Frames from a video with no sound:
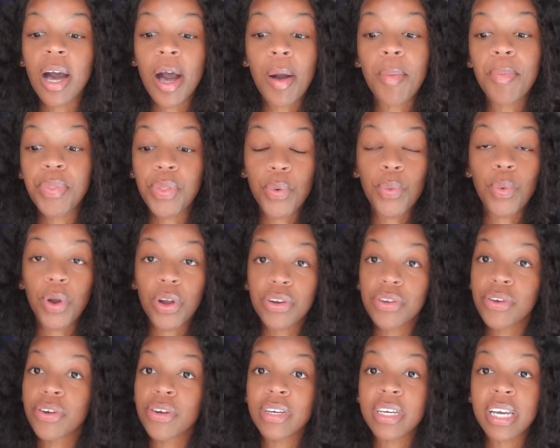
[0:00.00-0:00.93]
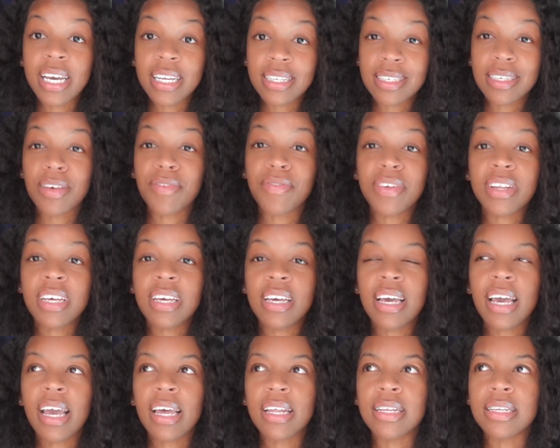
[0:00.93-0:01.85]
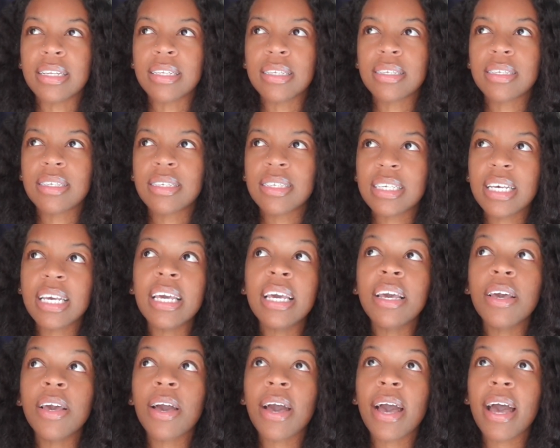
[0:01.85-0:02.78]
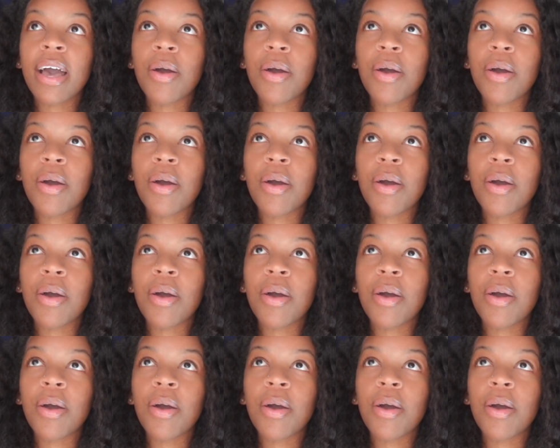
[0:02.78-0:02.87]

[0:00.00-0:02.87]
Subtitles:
up the word creativity and see